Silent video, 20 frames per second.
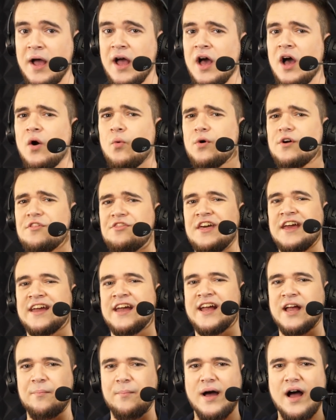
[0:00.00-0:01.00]
We're thinking
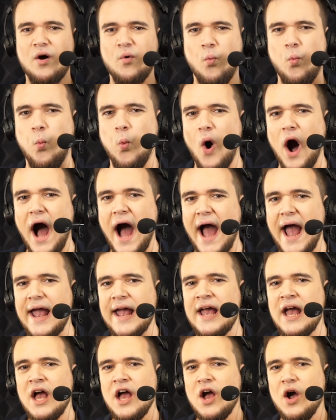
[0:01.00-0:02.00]
about why,
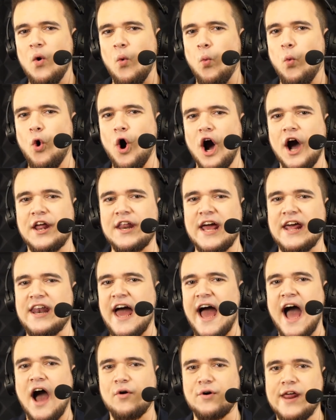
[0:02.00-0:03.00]
what, and
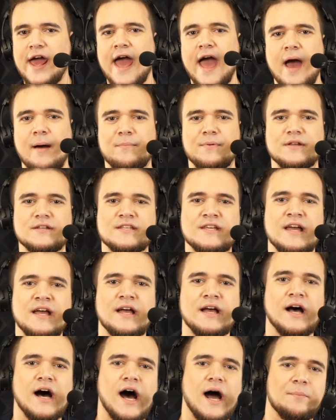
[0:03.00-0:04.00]
how it happened.
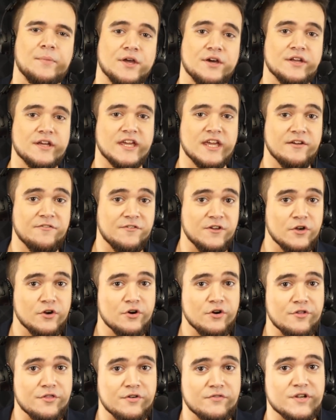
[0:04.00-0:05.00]
I'm gonna give you
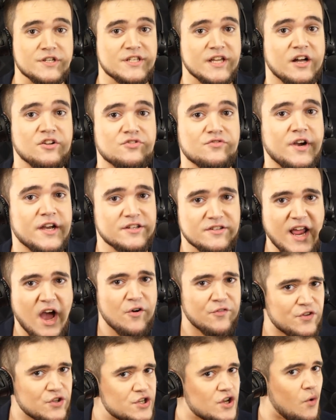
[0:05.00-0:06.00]
the results right now. If you
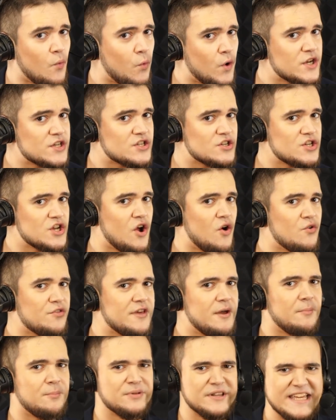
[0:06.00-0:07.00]
don't want to know them,
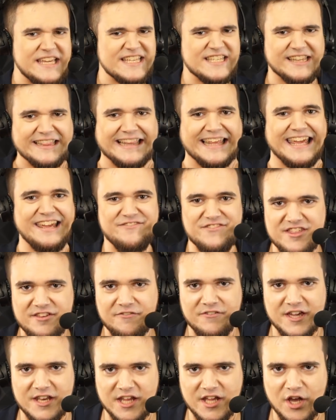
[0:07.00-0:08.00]
please leave the
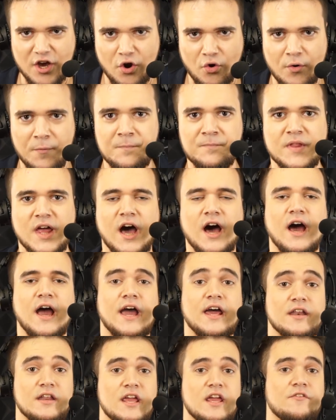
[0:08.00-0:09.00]
video. Uh, and
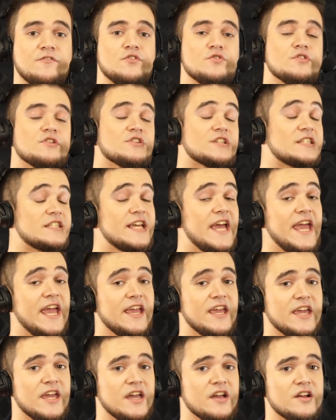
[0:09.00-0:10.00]
if you are staying
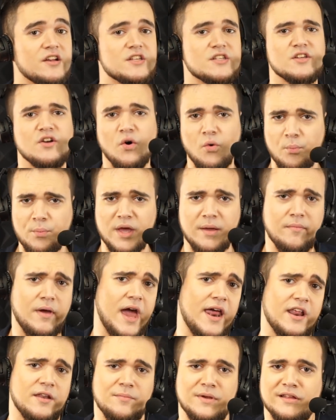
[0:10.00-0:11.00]
here, don't be mad at
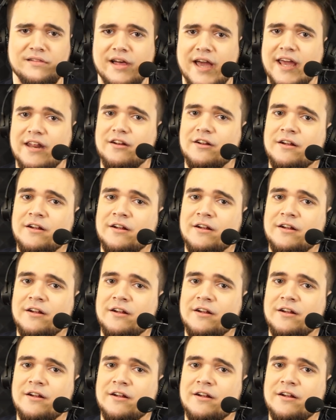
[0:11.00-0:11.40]
me later.